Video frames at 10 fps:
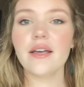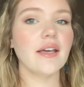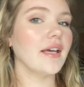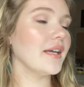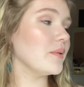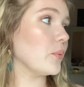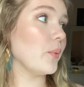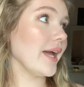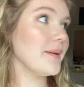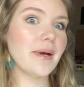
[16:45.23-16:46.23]
in
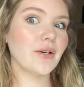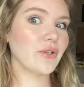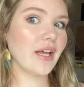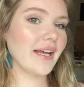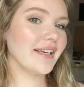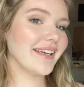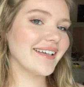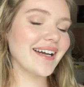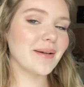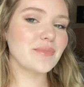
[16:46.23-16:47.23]
way better
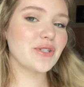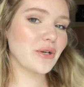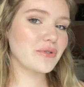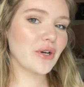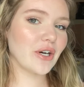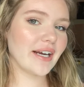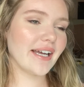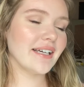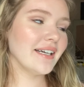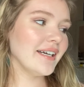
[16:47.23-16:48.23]
lighting. I'm so
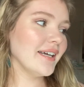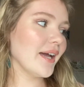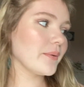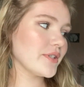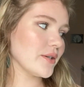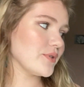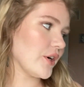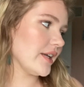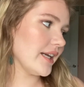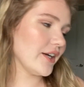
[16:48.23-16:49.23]
sorry it was so
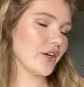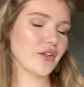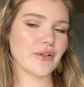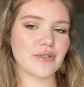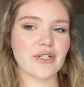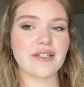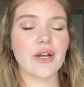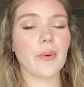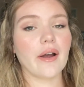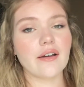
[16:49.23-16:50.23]
dark in here. There's just
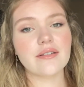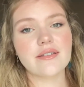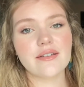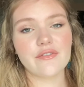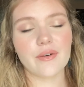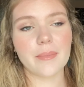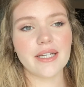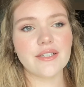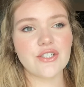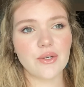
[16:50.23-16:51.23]
nowhere else for me
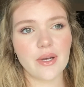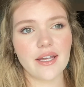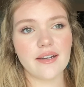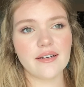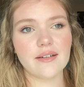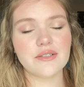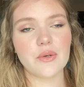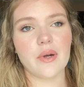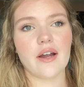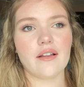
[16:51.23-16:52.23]
to do it to
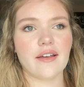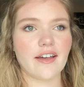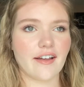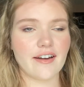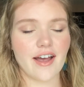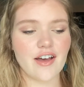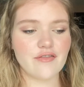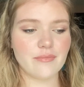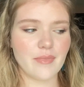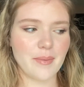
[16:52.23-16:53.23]
where like I could
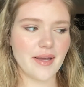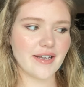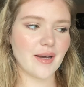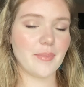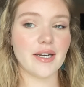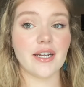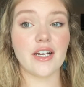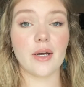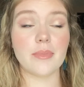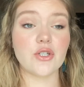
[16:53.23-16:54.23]
have my makeup and it
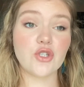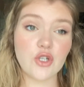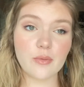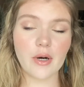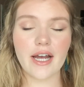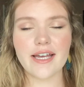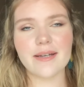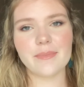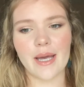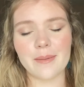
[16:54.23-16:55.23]
not be too
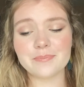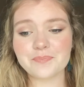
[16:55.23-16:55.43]
bright, but